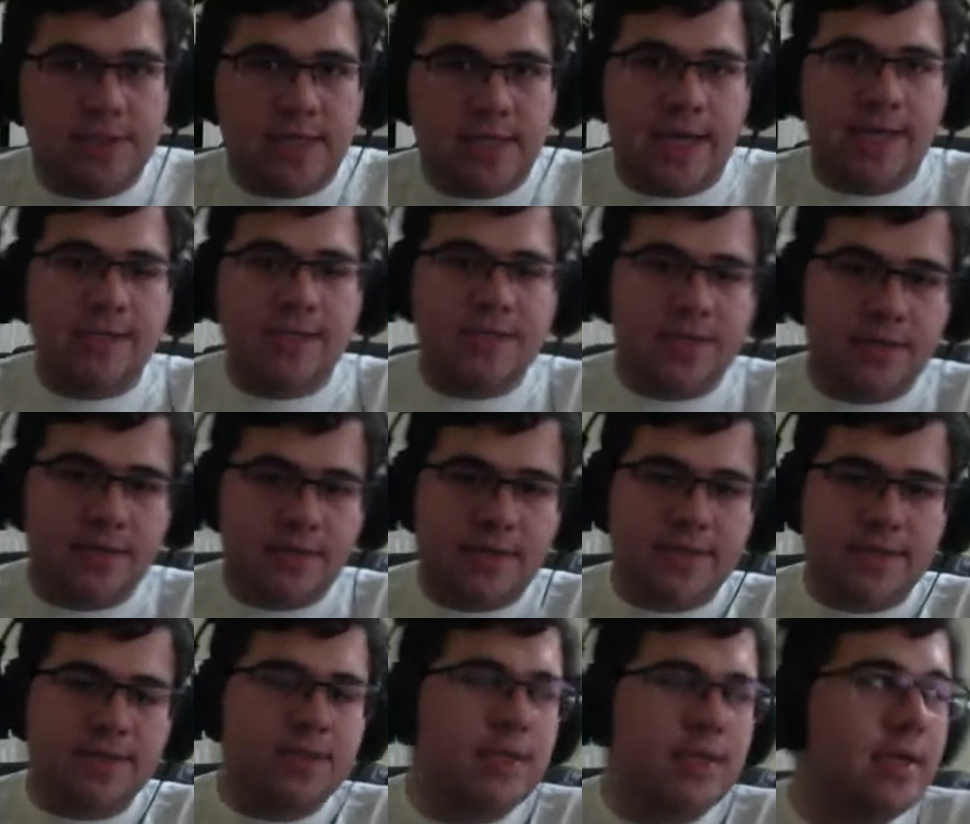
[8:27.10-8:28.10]
Still,
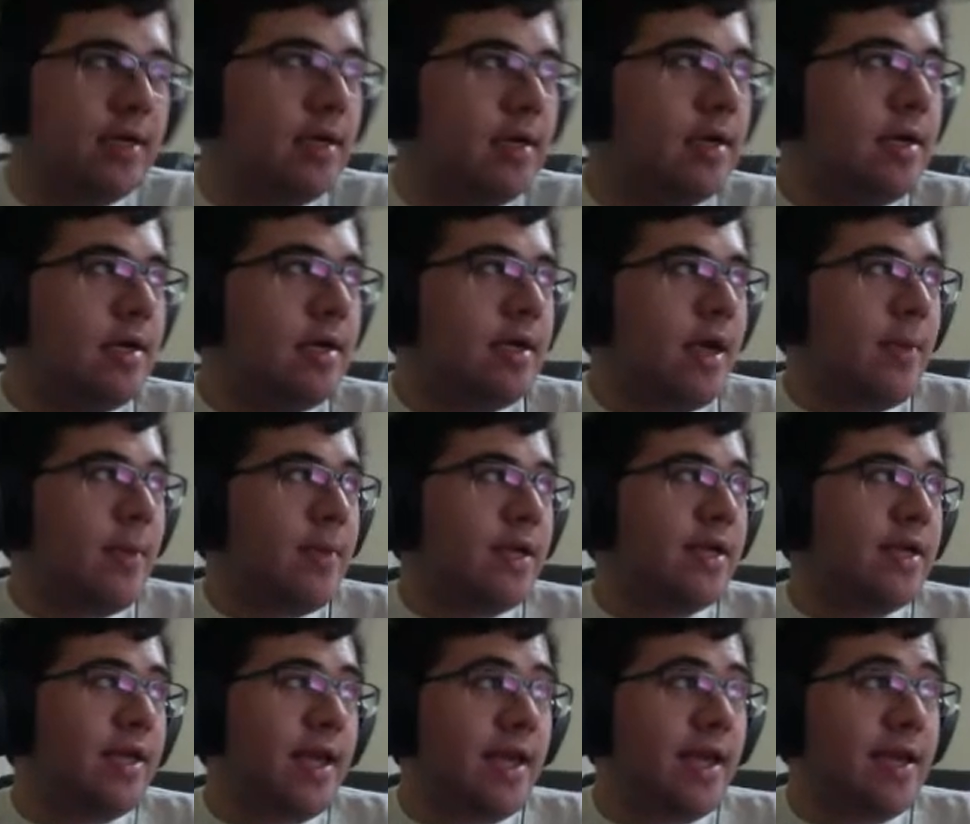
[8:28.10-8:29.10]
series. I, I
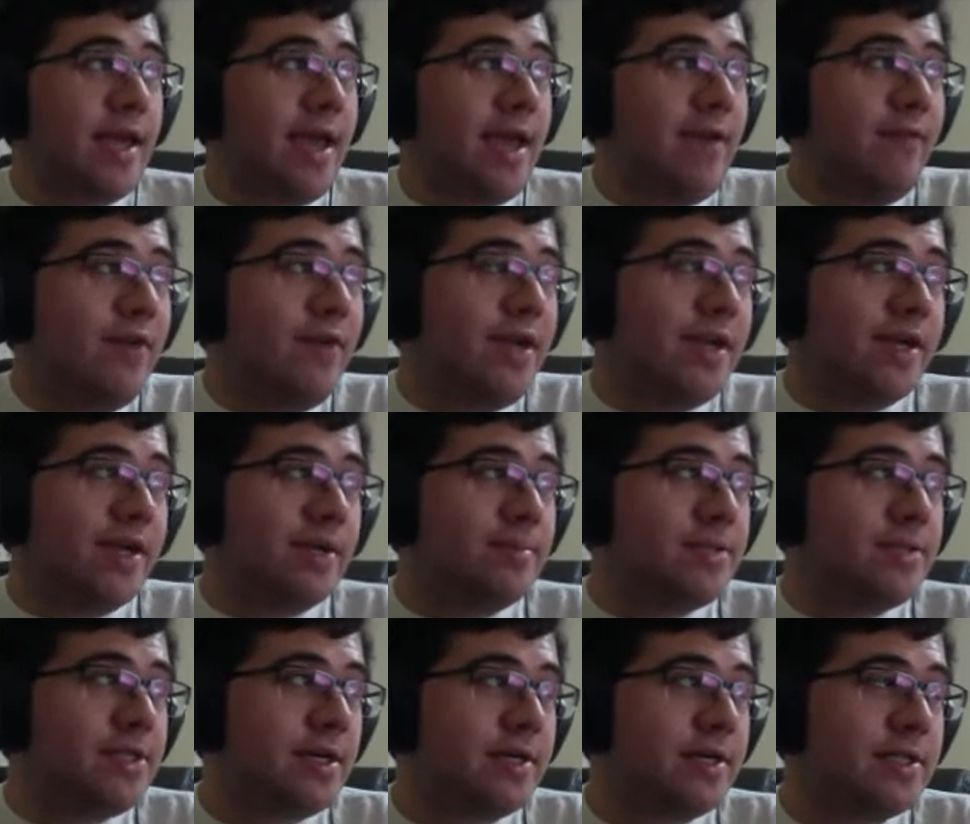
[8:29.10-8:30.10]
mean, mean, and like, every
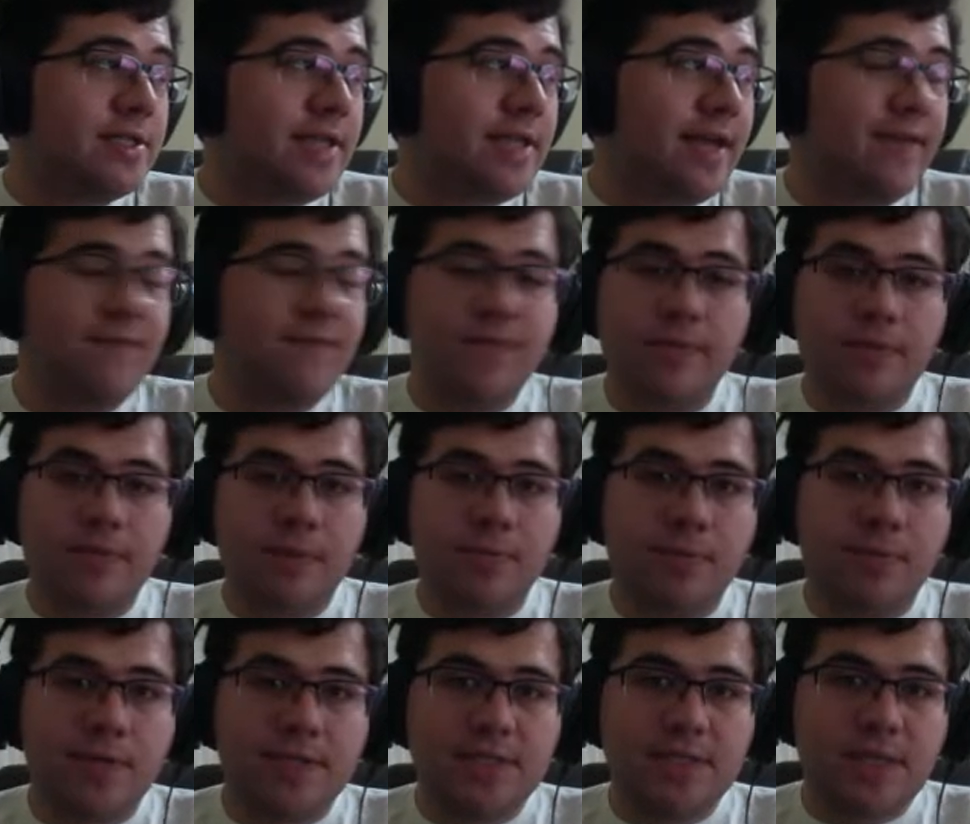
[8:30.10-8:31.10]
Gundam series is, like,
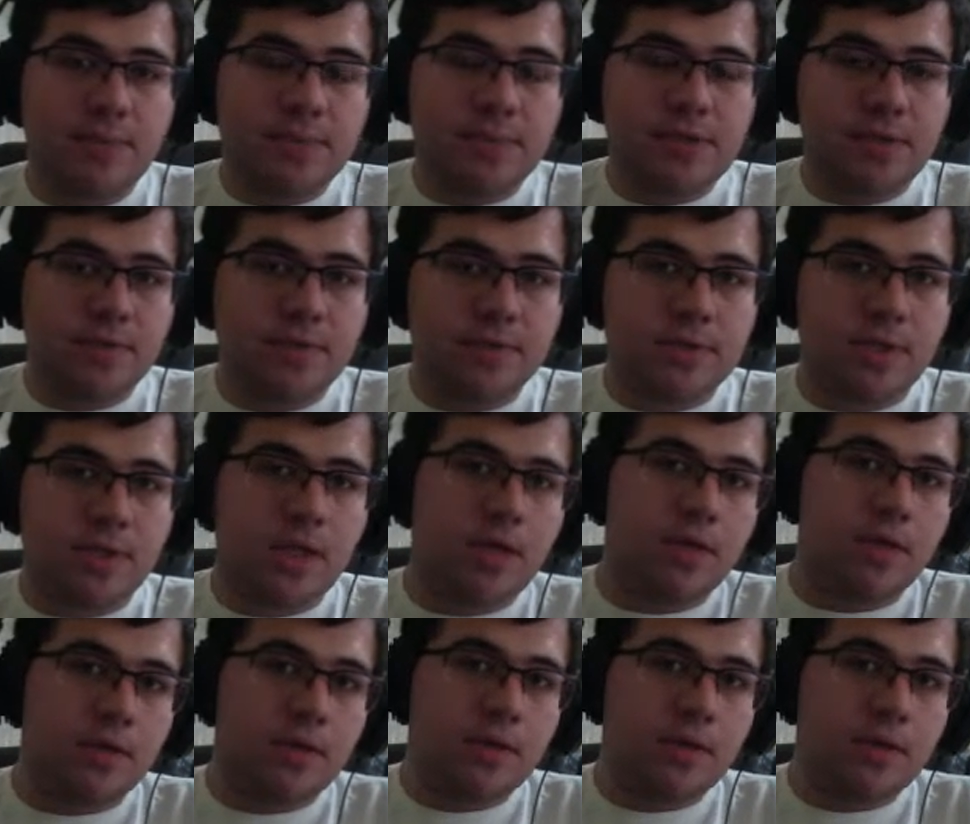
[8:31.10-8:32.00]
fifty-plus episodes long.